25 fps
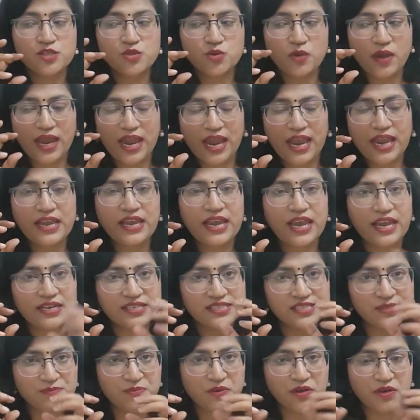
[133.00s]
So egg
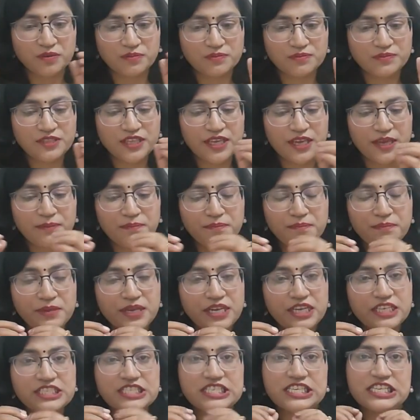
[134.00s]
and sperm, they
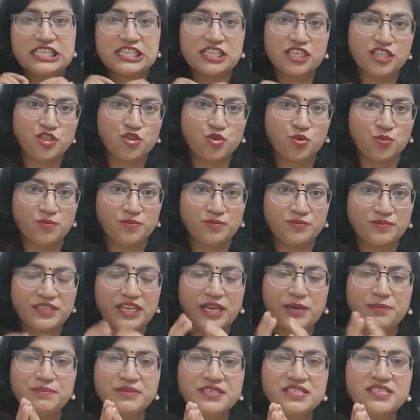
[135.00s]
meet in the tube.
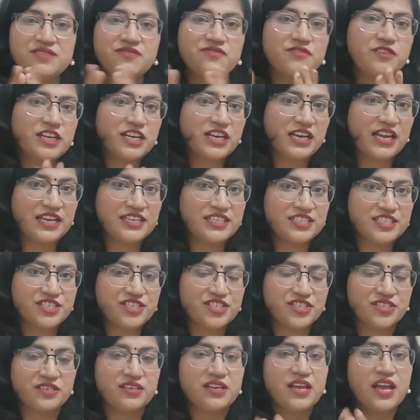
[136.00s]
That means the
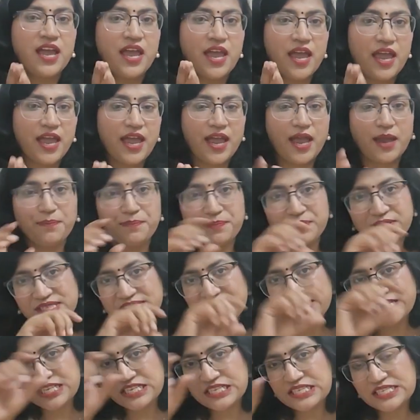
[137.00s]
fertilization
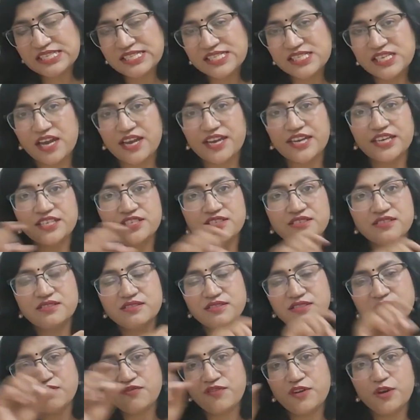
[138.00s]
happens inside
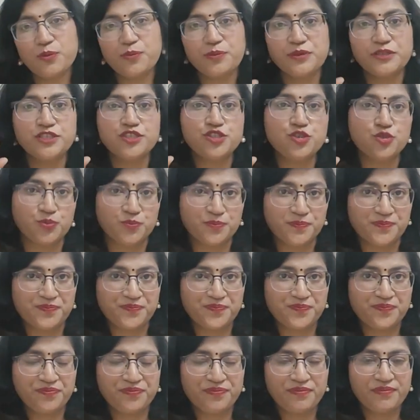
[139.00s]
the fallopian tube.
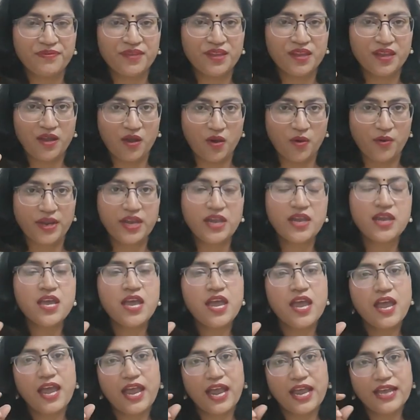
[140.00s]
Okay,
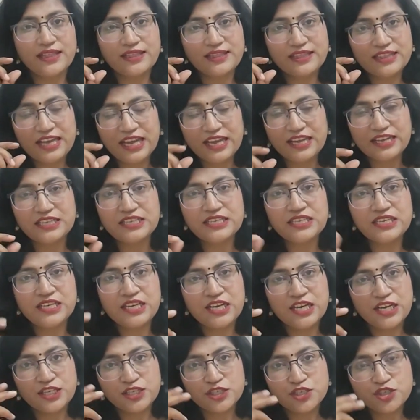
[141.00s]
and then
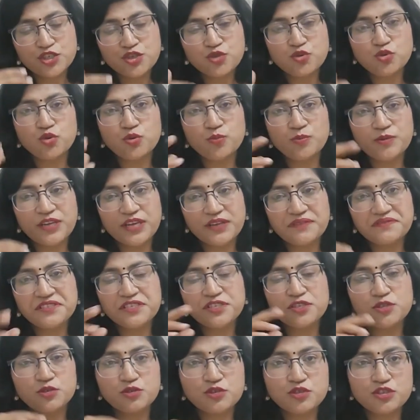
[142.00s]
tube
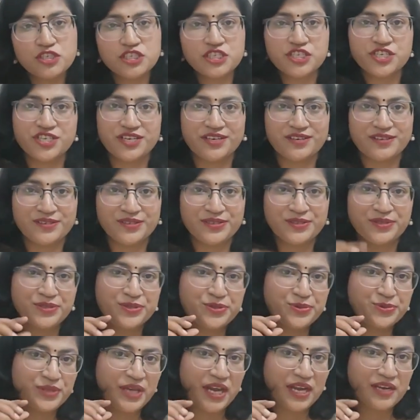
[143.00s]
gives nutrition
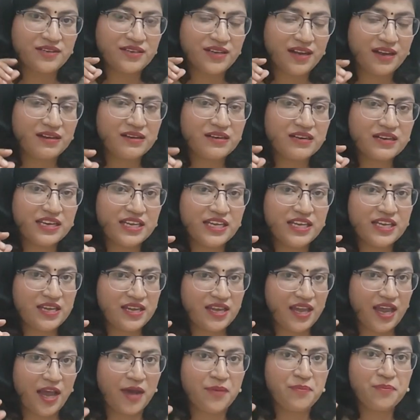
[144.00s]
to that
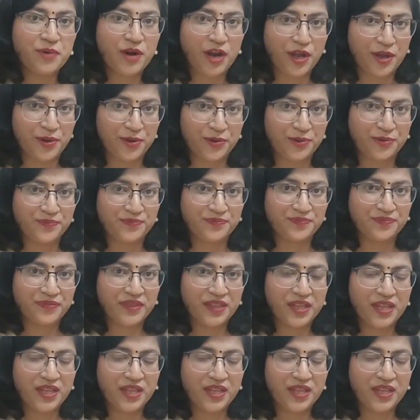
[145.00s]
early embryo,